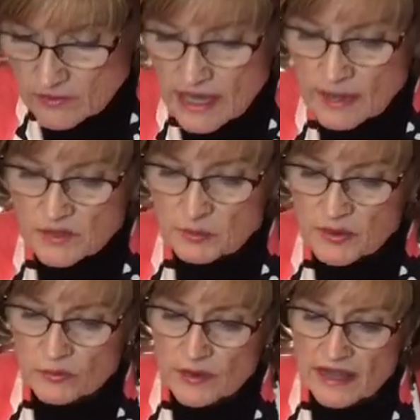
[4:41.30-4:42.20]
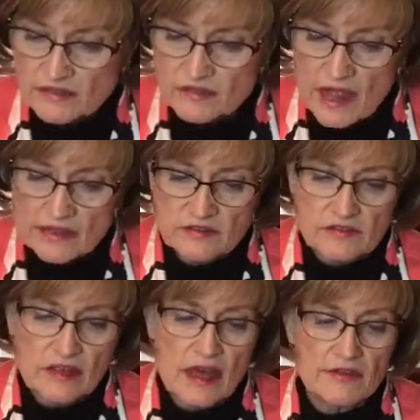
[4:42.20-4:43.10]
Okay, and I'm going to put right sides
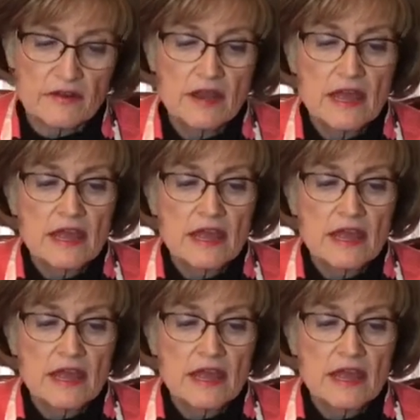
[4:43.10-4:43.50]
together.